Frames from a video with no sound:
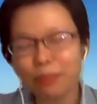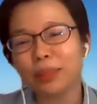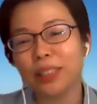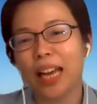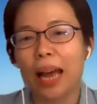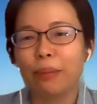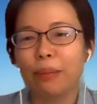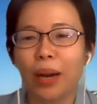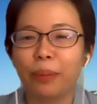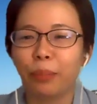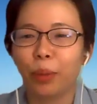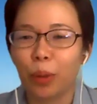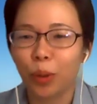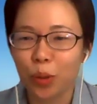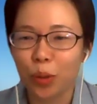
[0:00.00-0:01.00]
time,
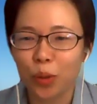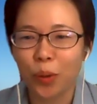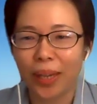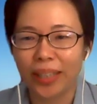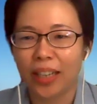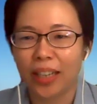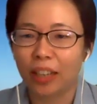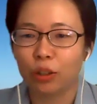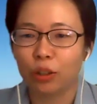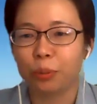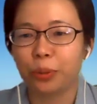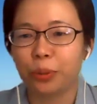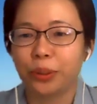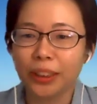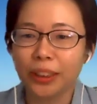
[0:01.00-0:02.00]
I'm also an
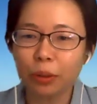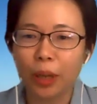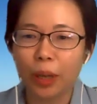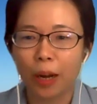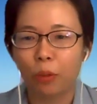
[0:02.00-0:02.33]
entrepreneur